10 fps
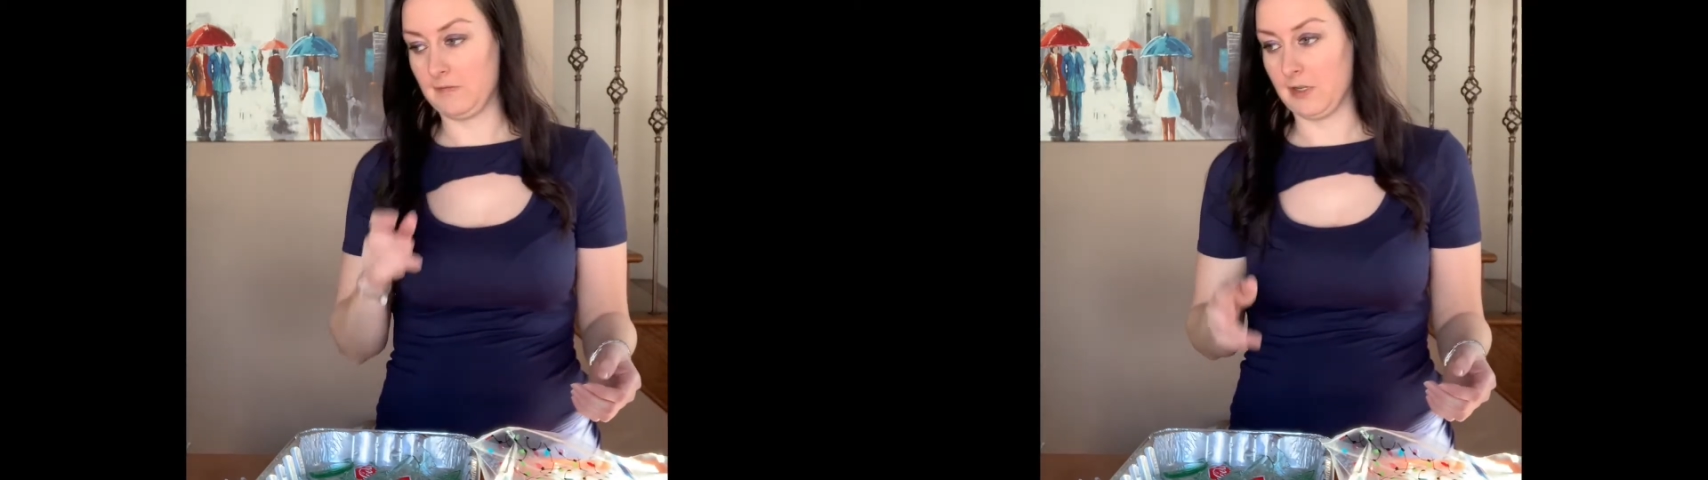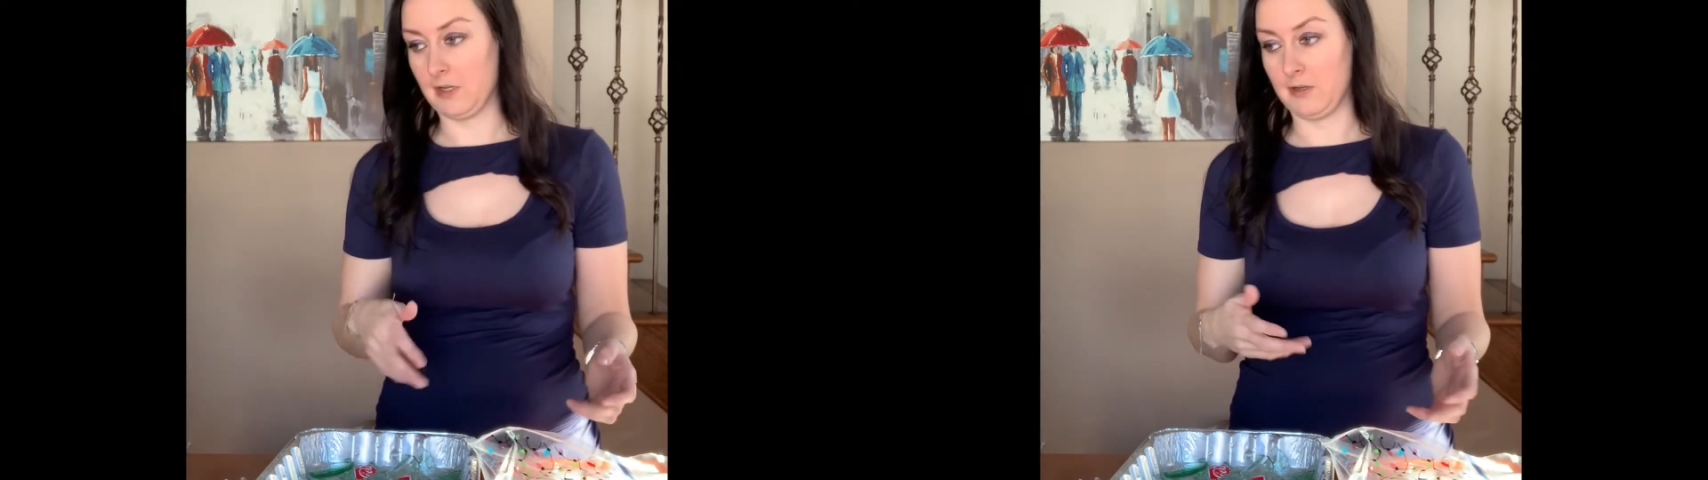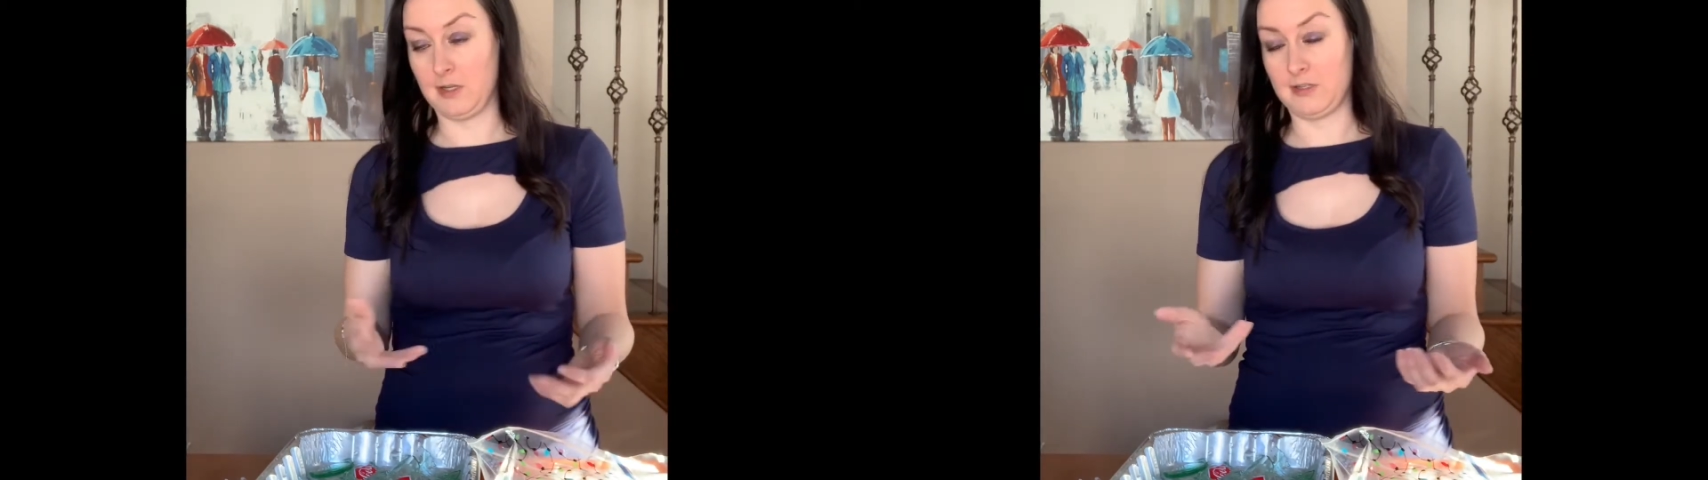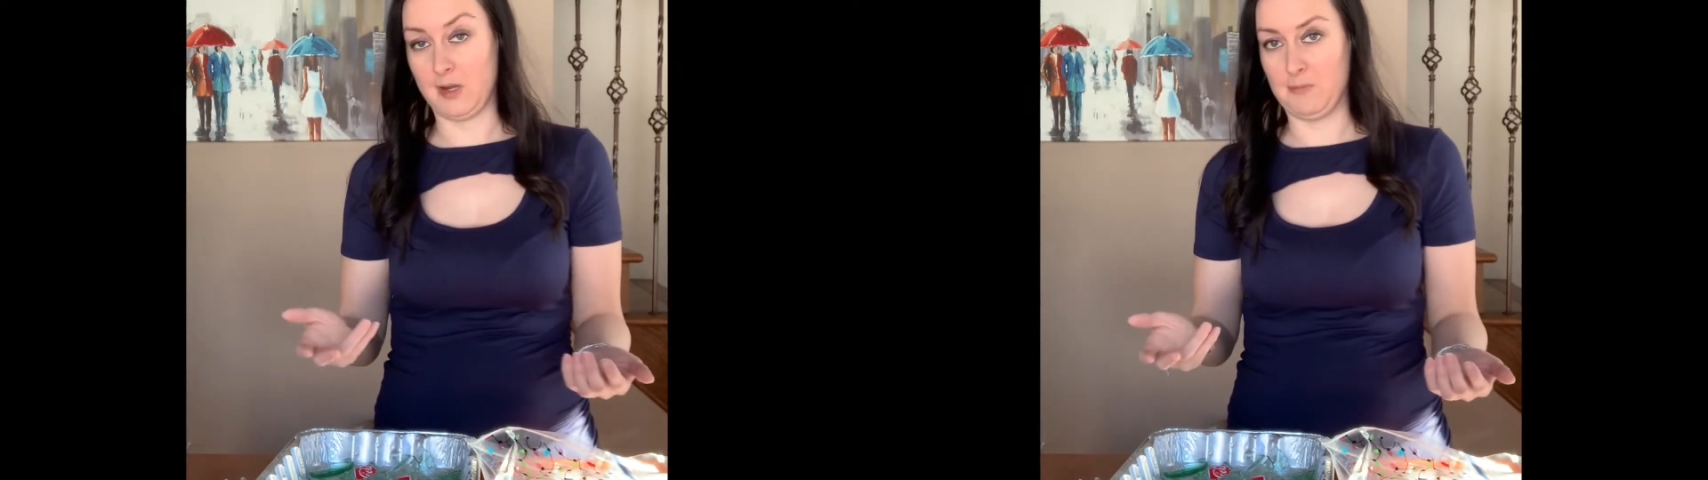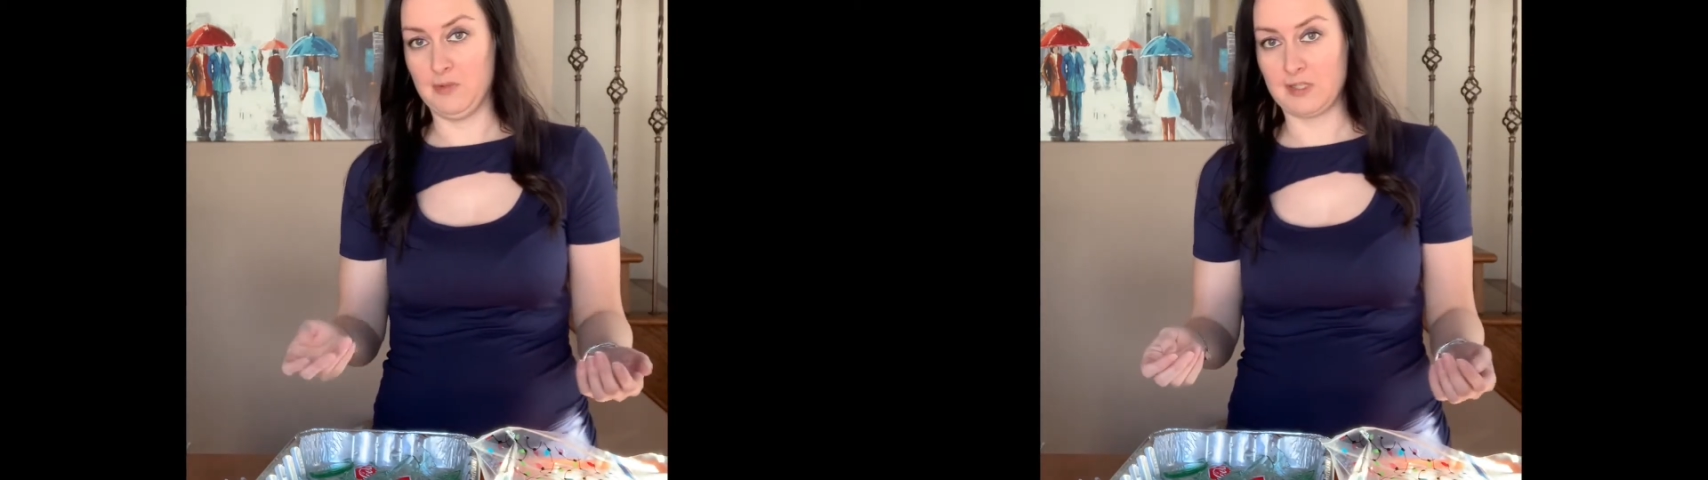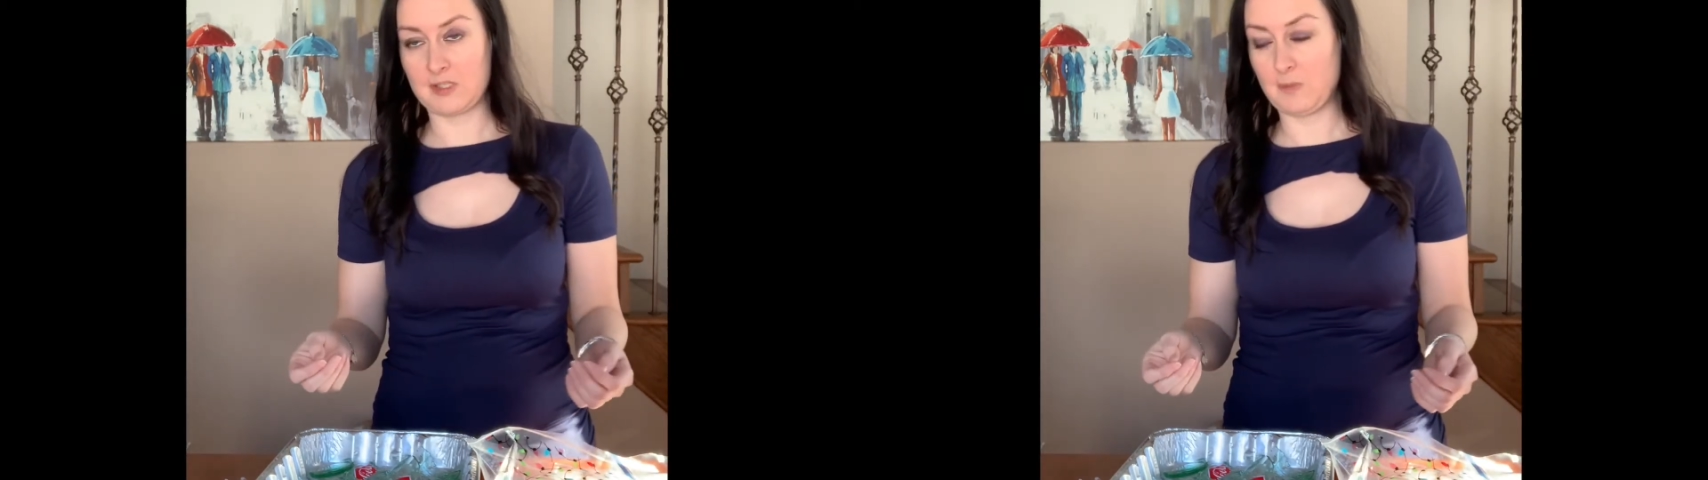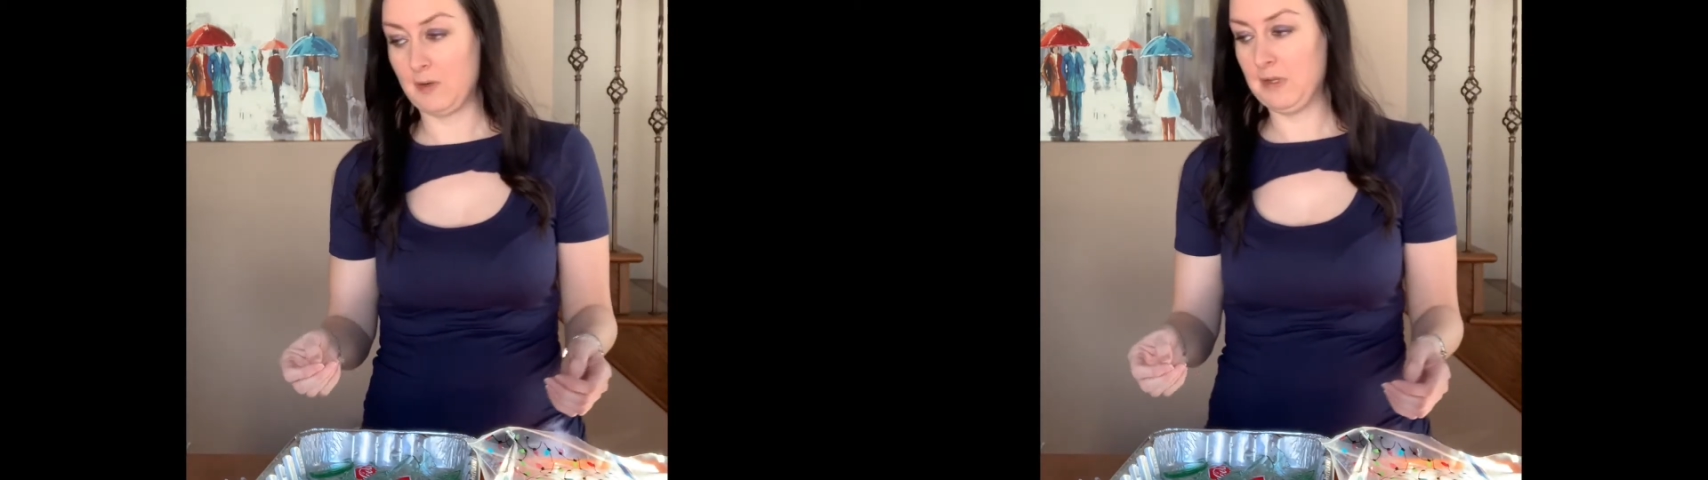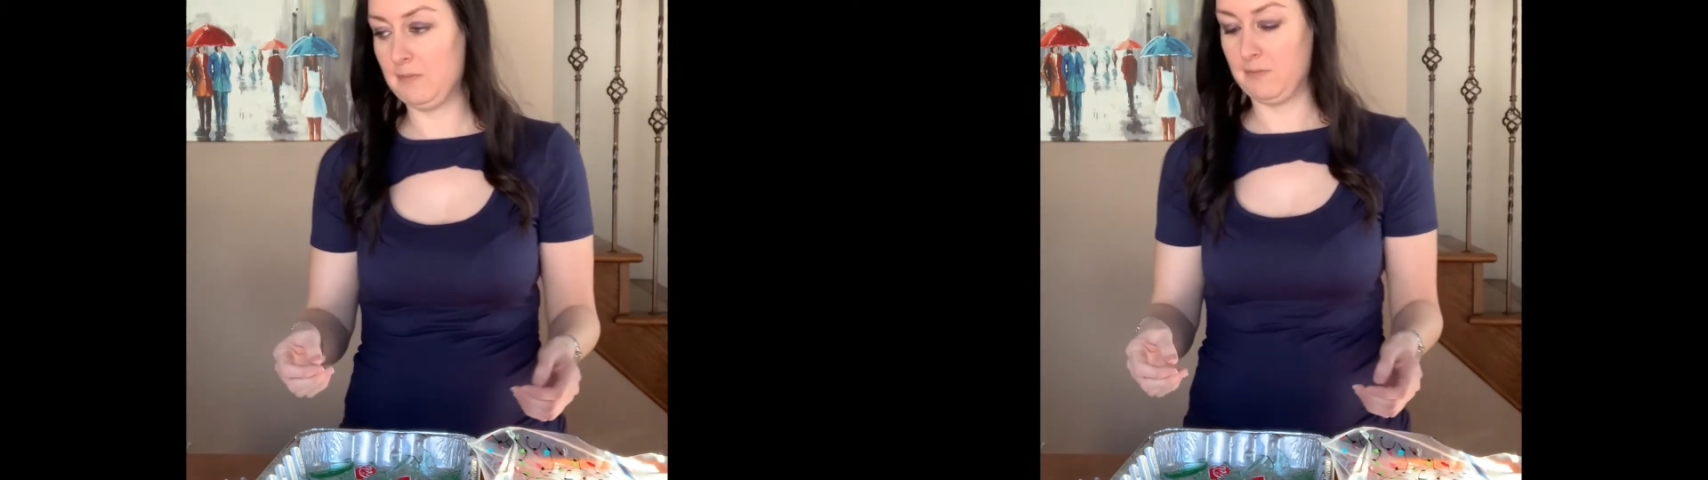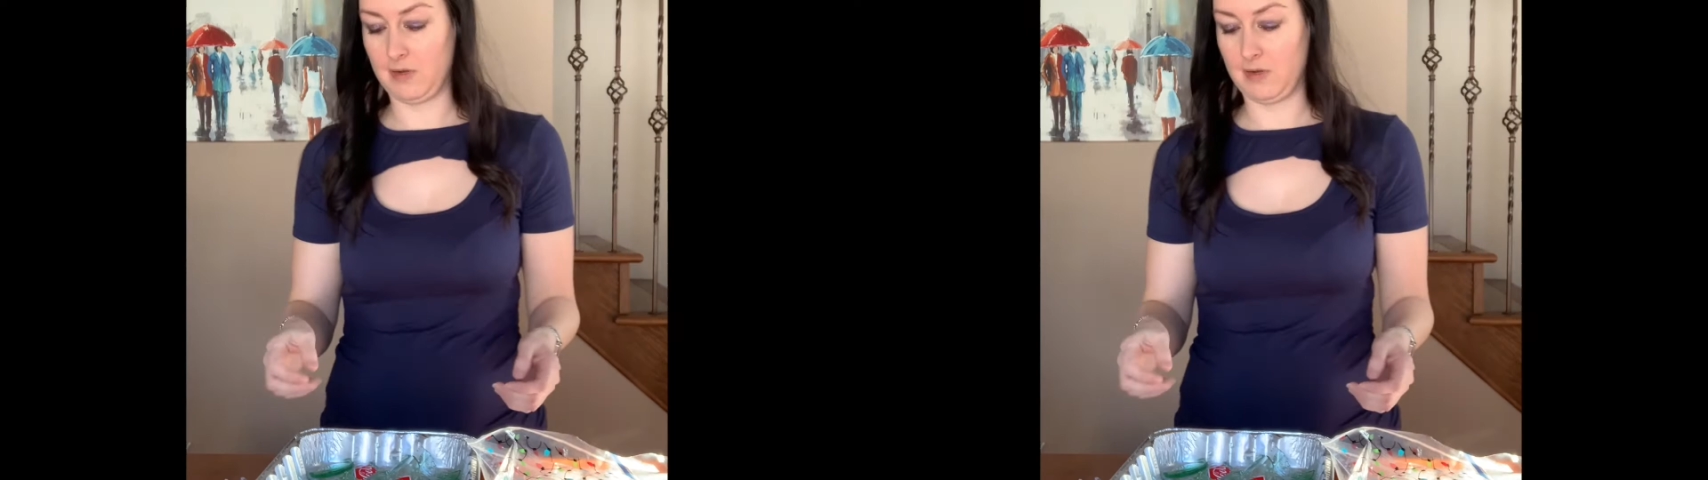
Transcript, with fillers: uh, a tumble experiment.